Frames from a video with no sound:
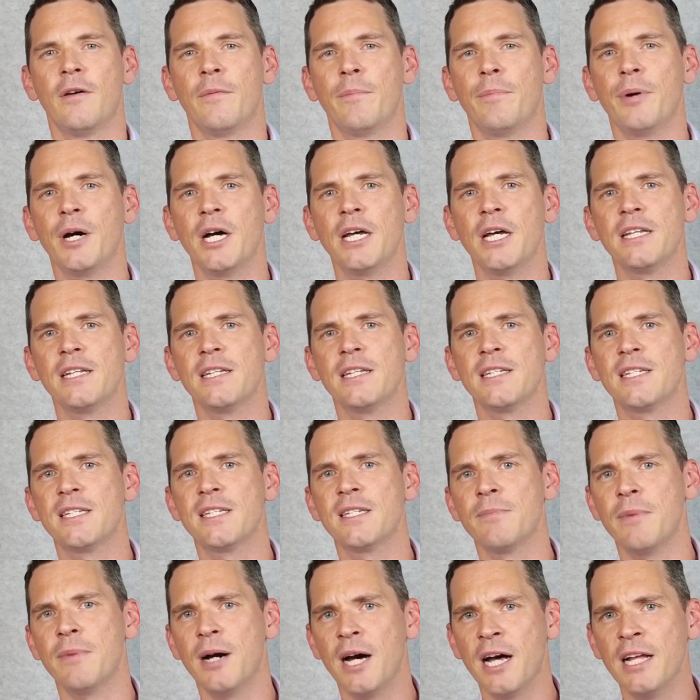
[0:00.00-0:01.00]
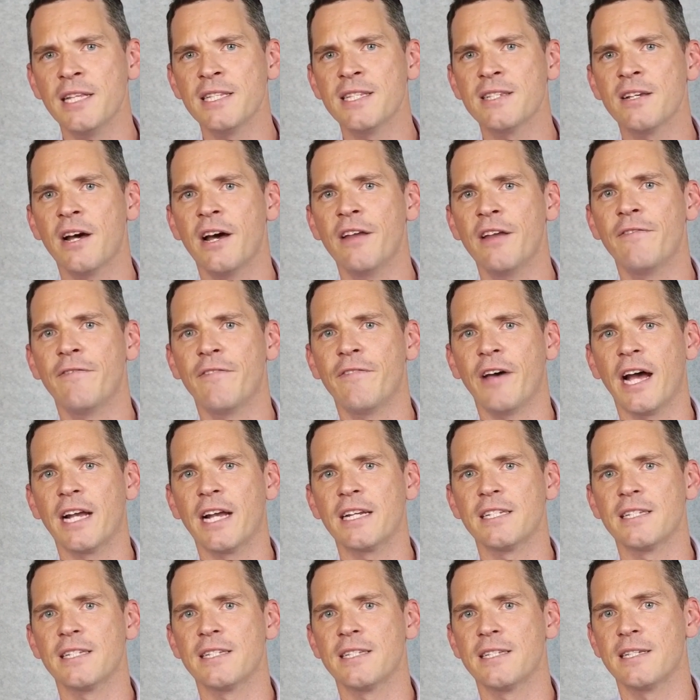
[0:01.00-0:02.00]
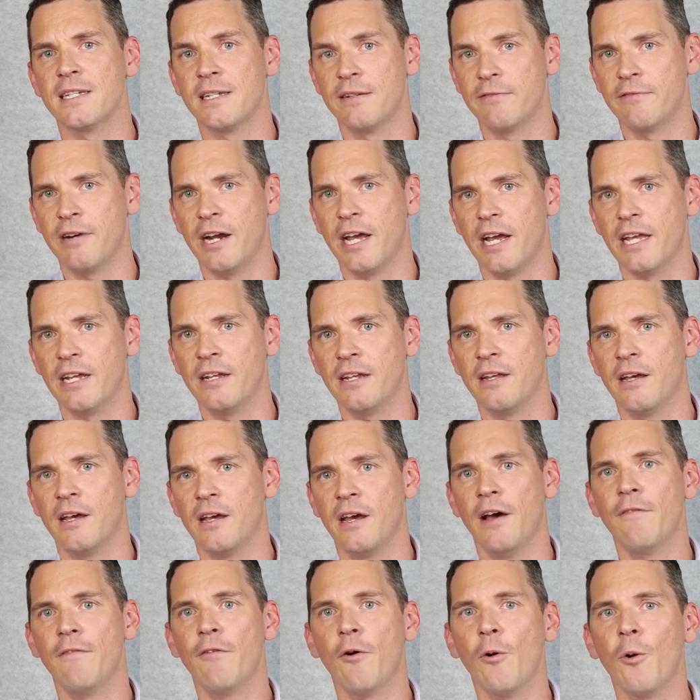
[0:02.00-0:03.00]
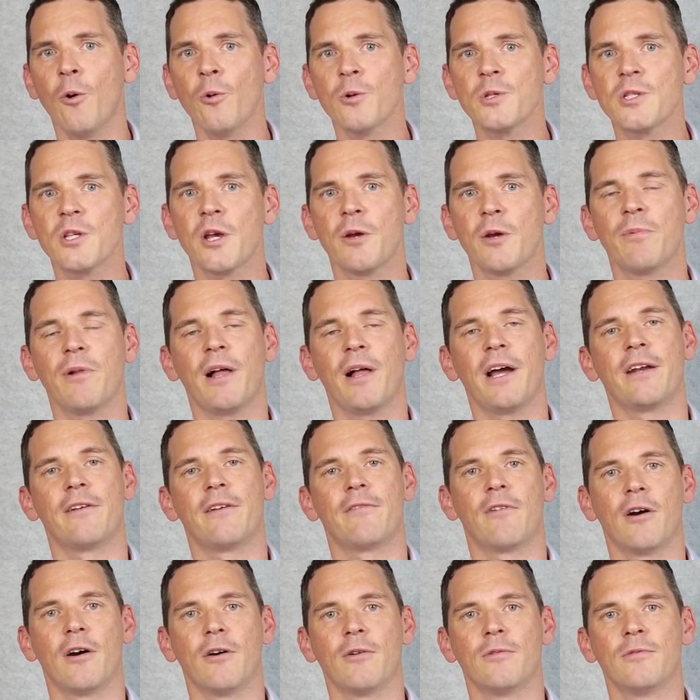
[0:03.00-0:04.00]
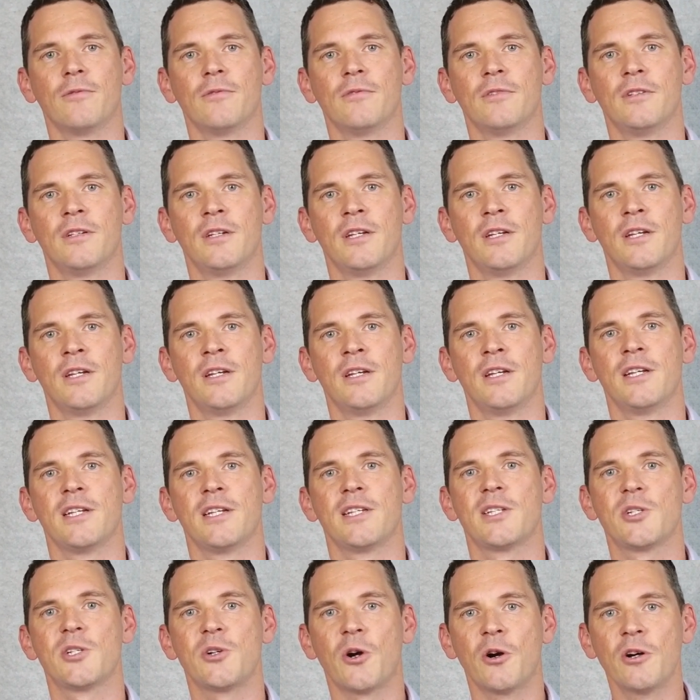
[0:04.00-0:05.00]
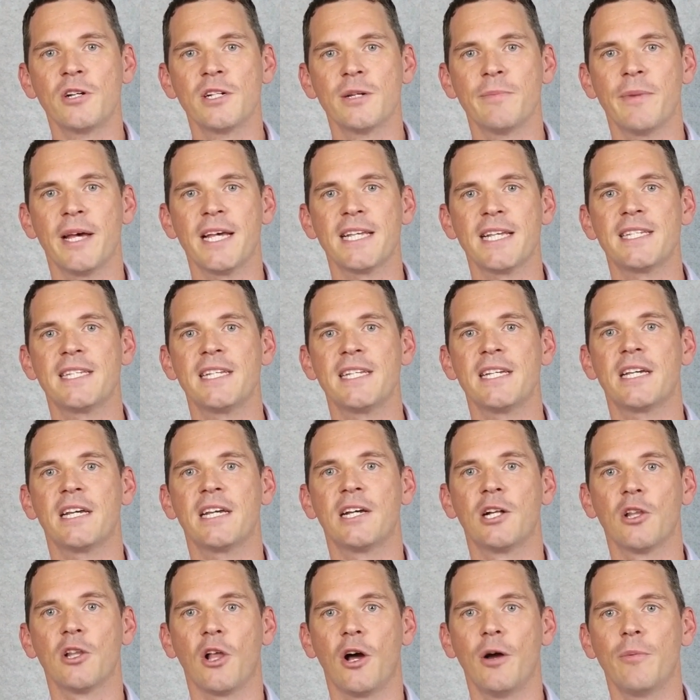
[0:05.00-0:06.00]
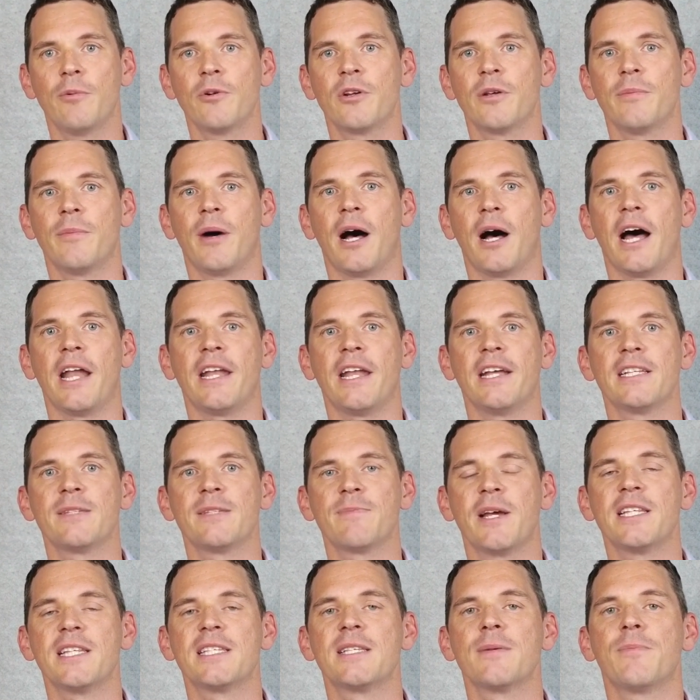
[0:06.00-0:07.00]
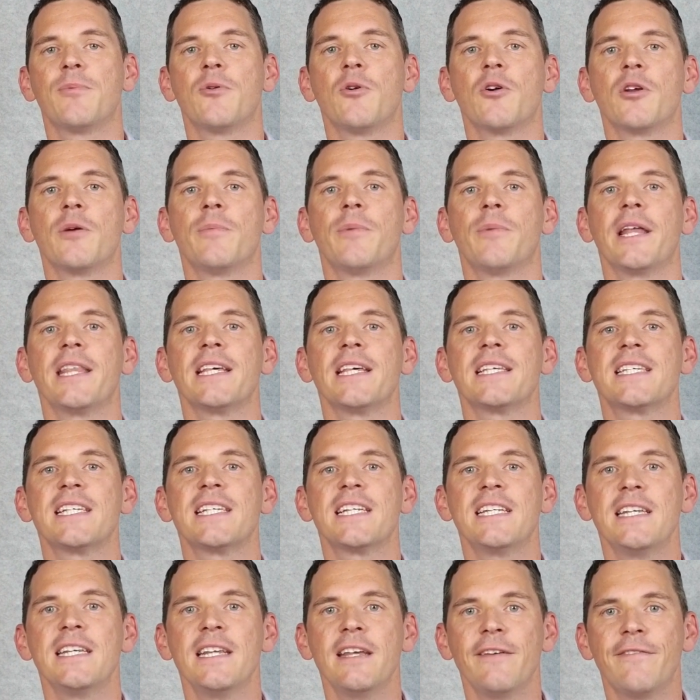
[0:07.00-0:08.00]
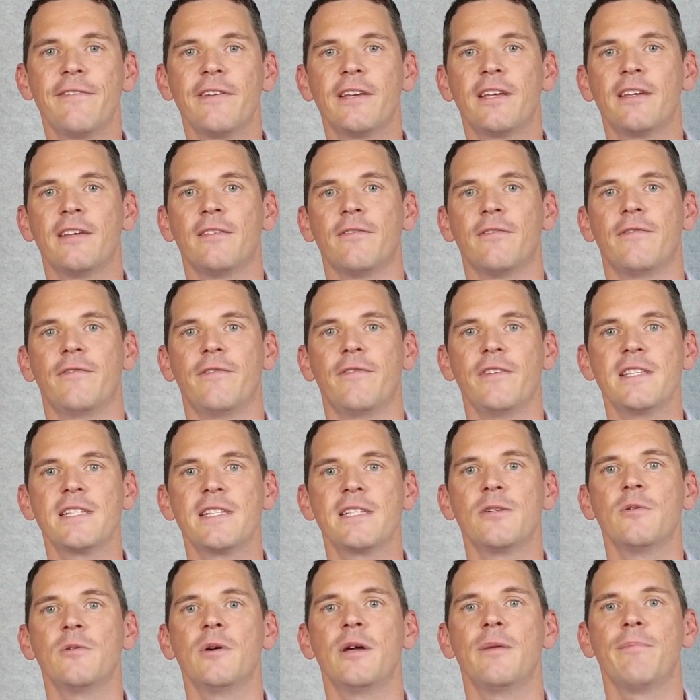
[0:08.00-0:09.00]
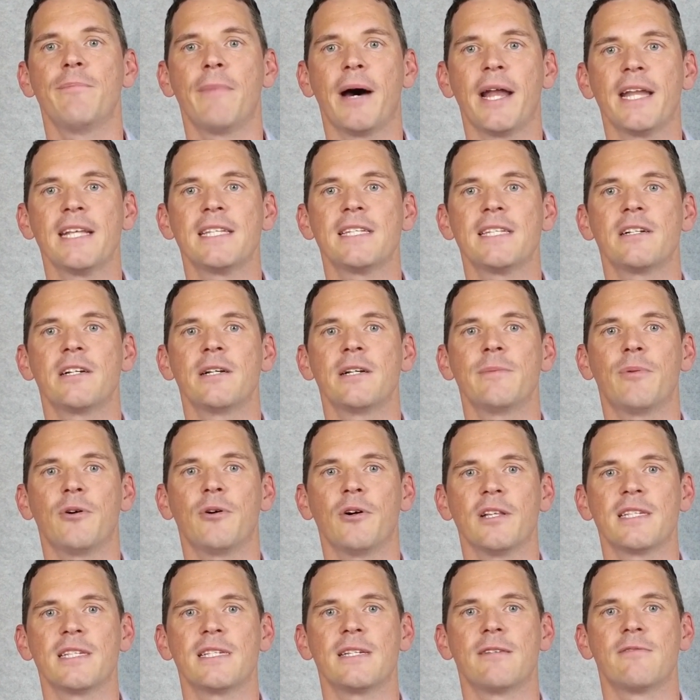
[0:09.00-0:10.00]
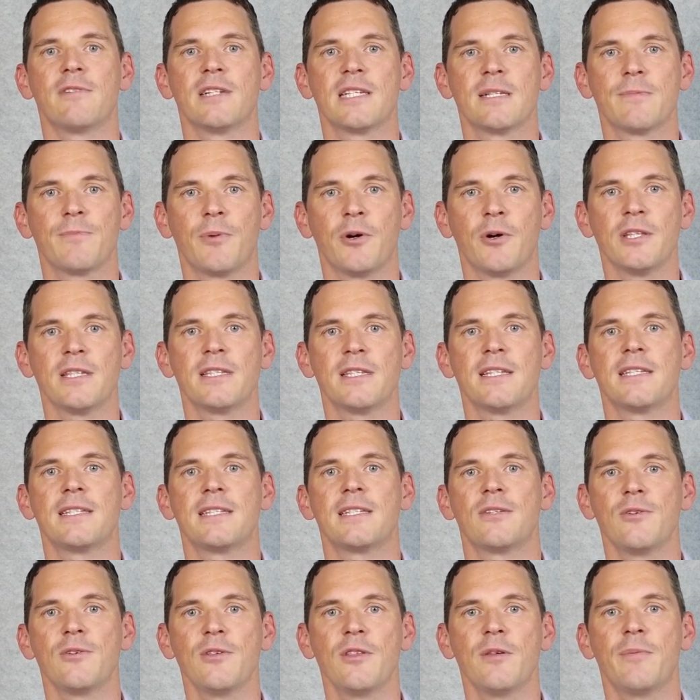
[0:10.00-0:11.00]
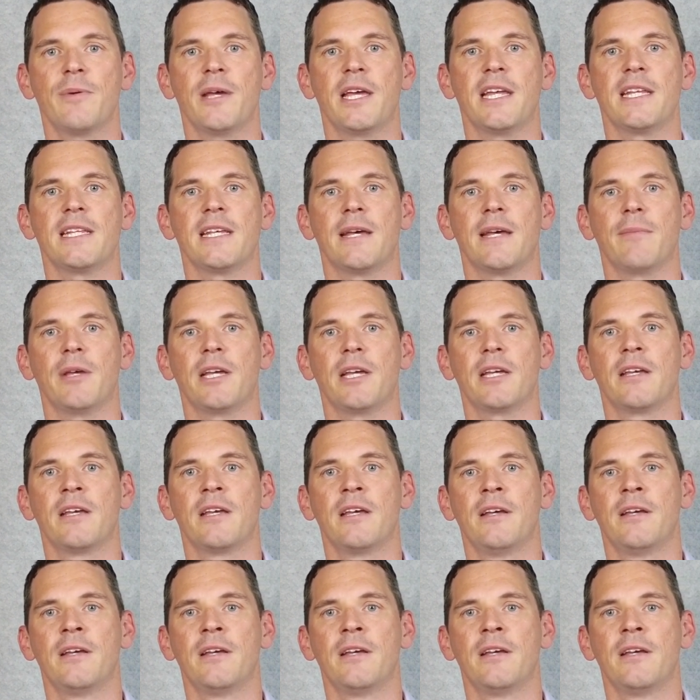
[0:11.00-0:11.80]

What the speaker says: But demand-side factors in red have also played a role. Strong domestic and global demand has been supported by the significant fiscal and monetary policy responses to the pandemic